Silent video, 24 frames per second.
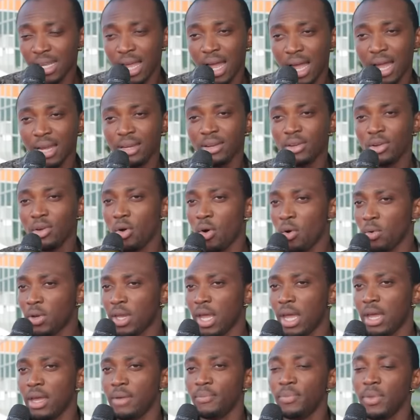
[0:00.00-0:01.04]
that,
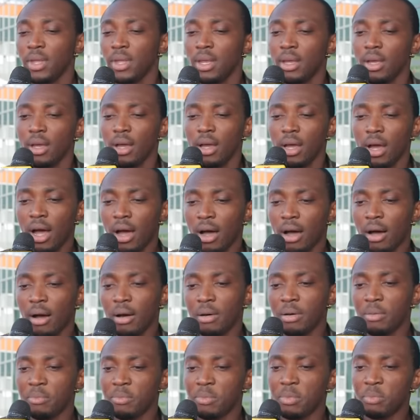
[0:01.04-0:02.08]
okay,
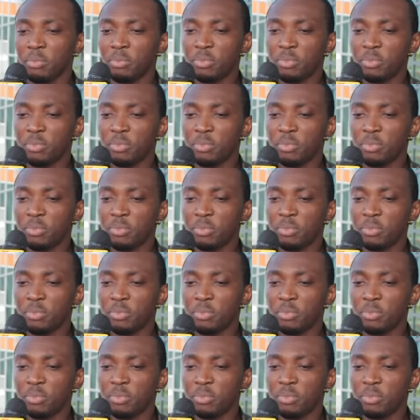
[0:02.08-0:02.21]
uh,